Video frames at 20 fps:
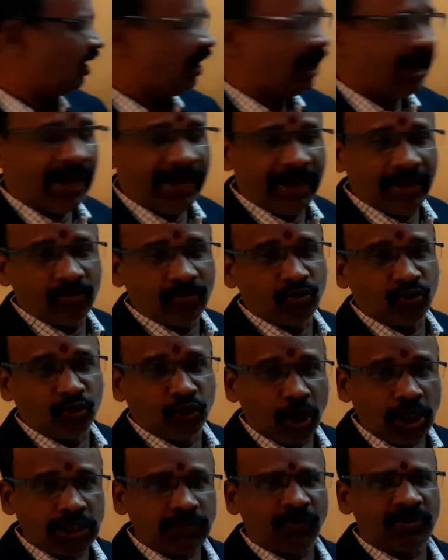and
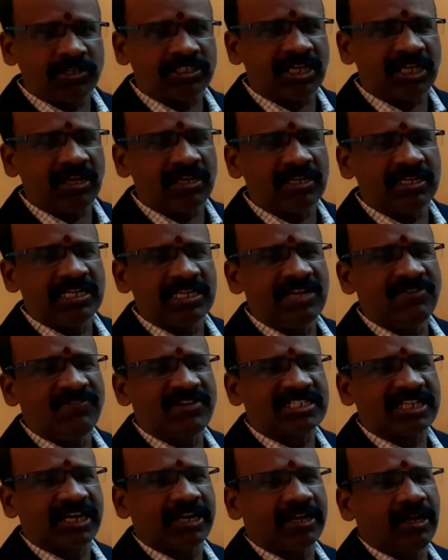those funds are
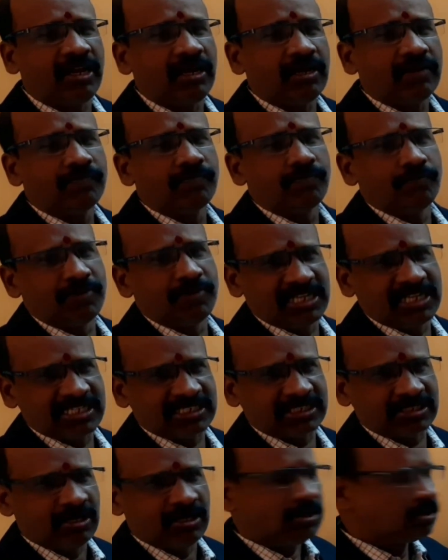invested in
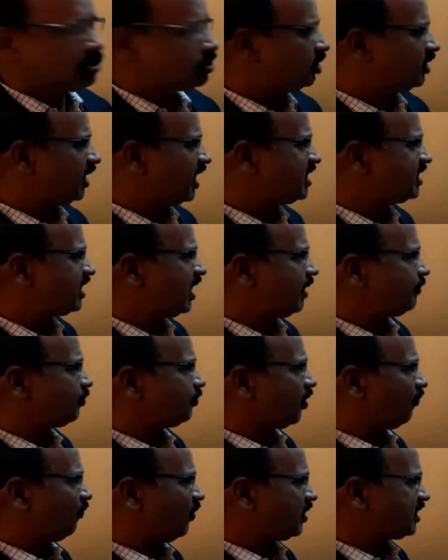business. So that is the
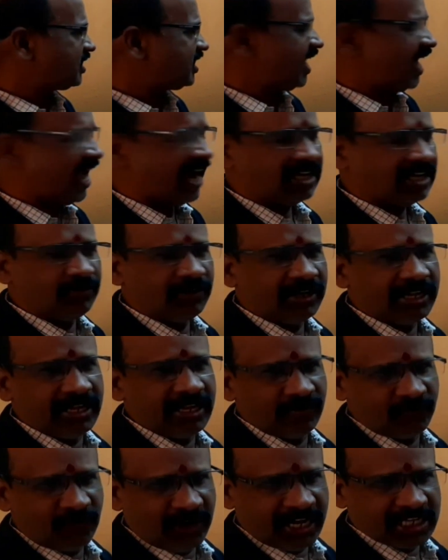first activity
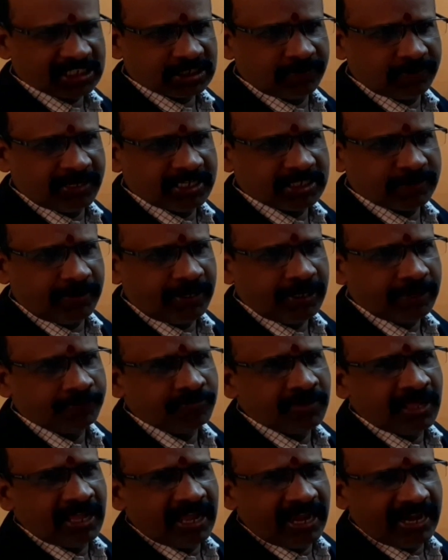in financial management.
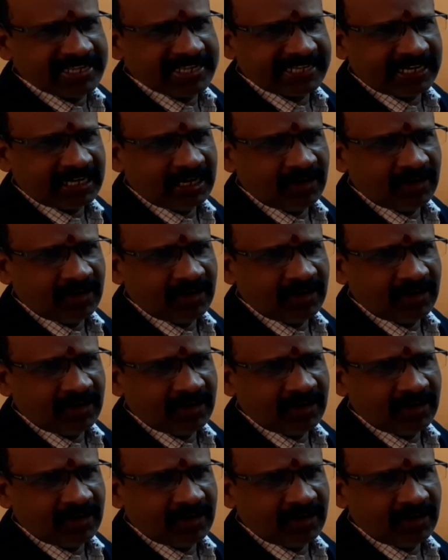And the second